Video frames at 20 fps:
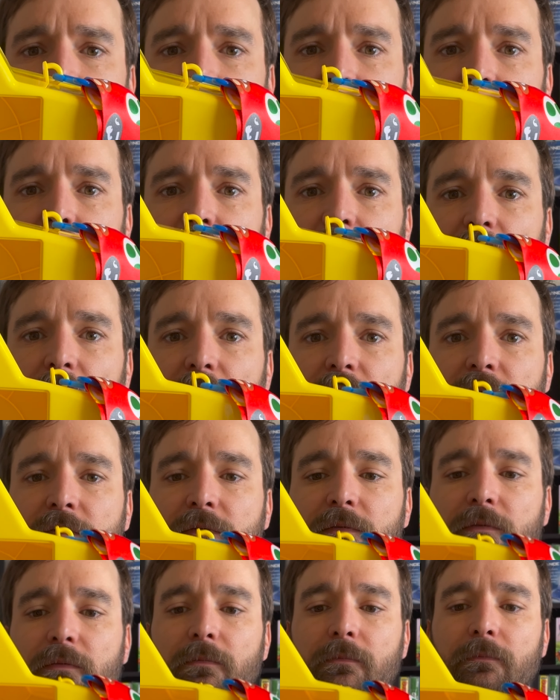of
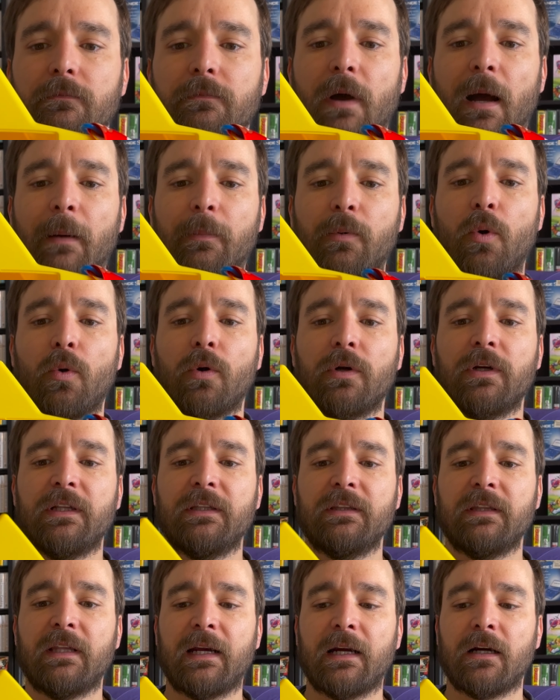popcorn
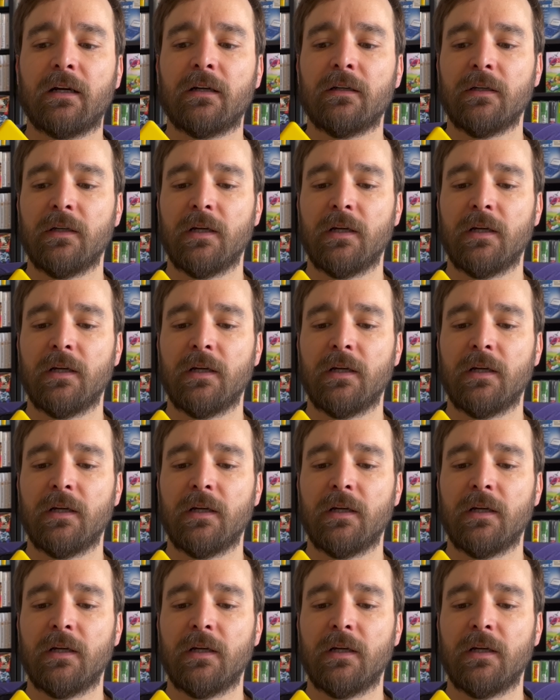in there.